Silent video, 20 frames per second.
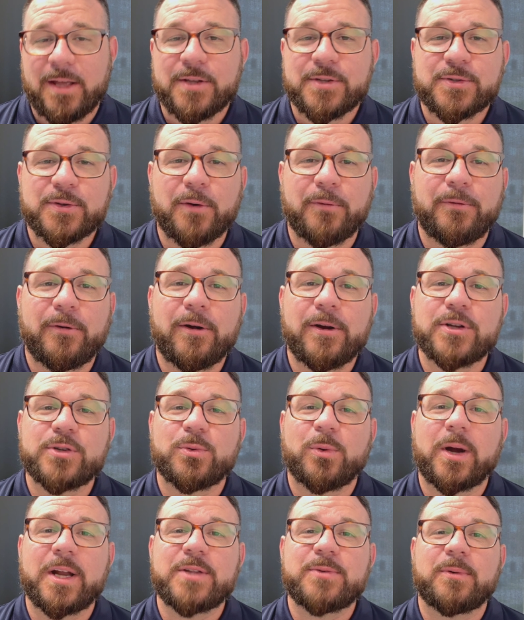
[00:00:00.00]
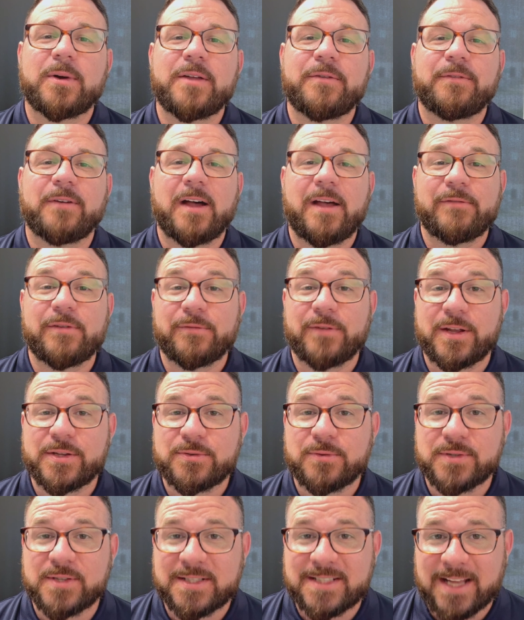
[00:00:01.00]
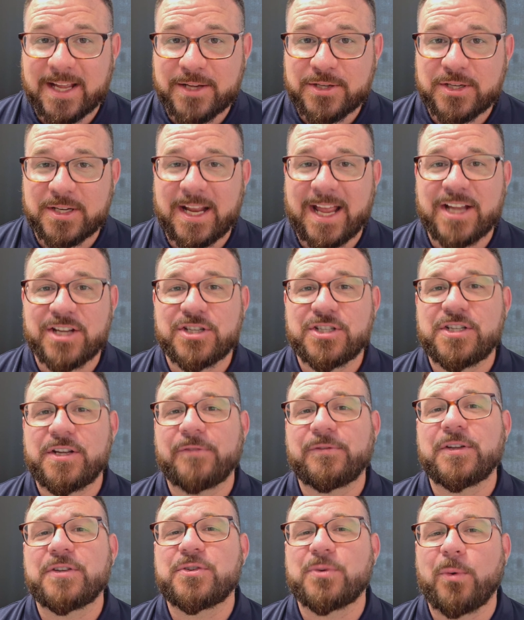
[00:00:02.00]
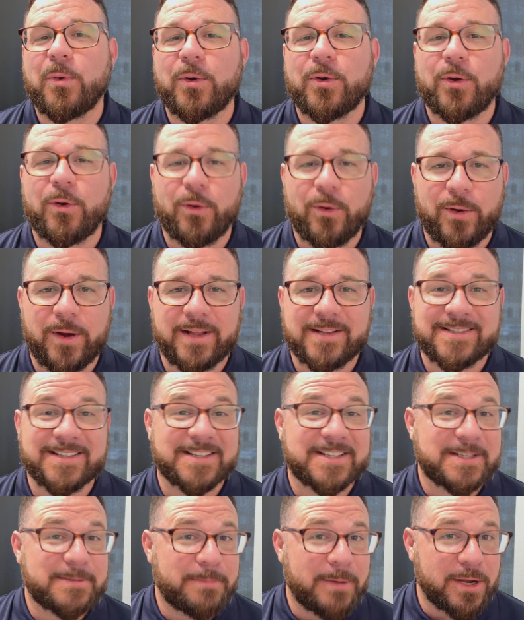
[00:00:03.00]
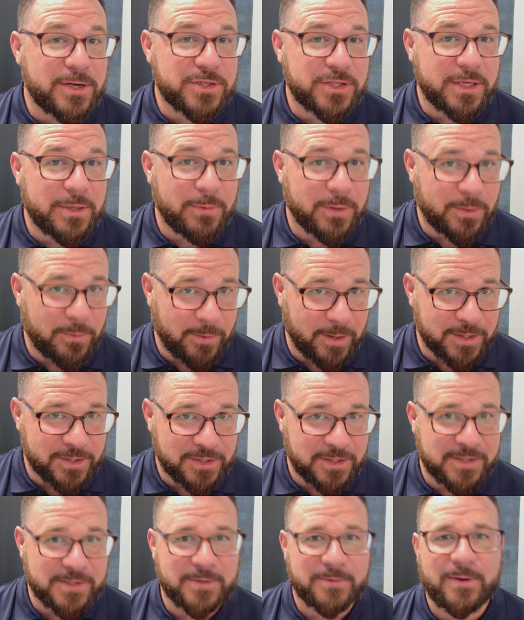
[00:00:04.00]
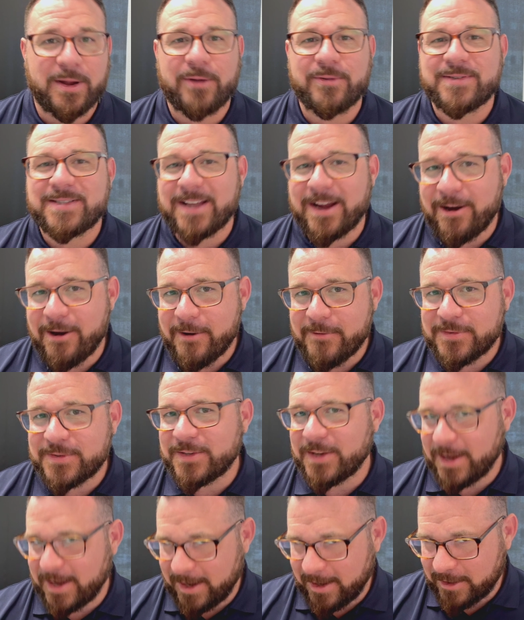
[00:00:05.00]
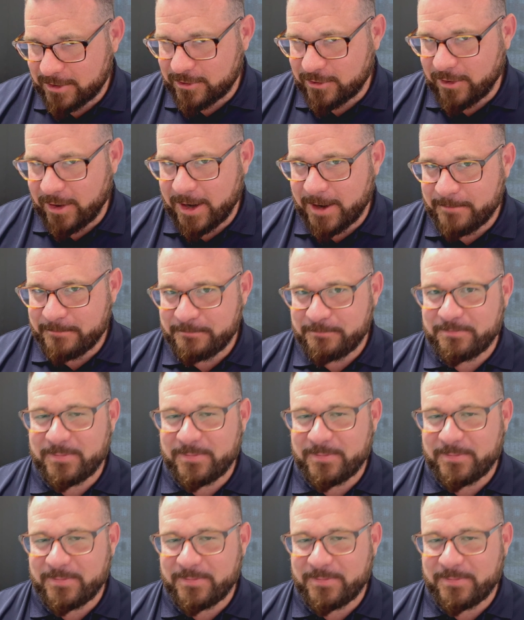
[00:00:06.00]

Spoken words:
So far in 2025, investors' attention has shifted toward earnings, especially with questions around tariffs and trade.